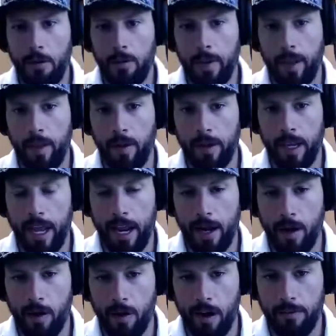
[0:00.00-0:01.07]
going to be looking at
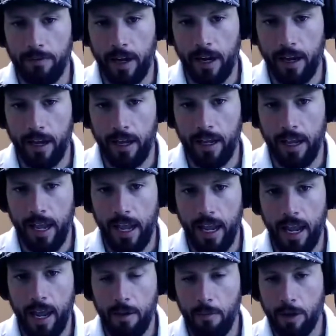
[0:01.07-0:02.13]
an RFI,
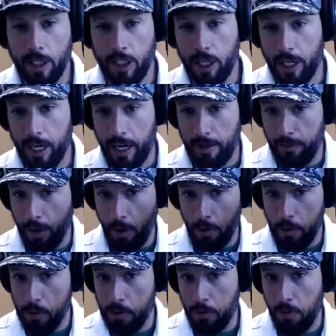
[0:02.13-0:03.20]
and we're just going to kind of go